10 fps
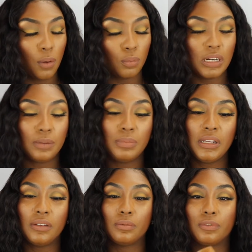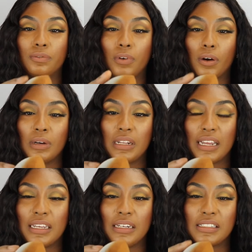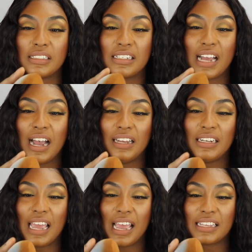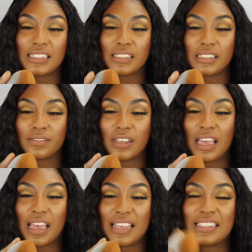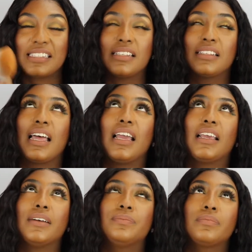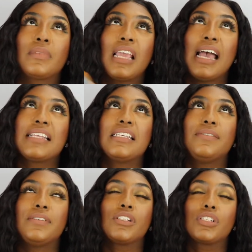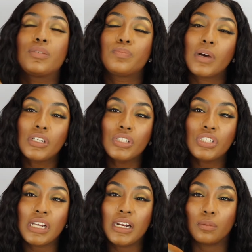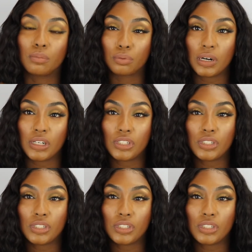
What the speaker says: With it being furry like it is, it kind of acts as if it's a sponge and a brush.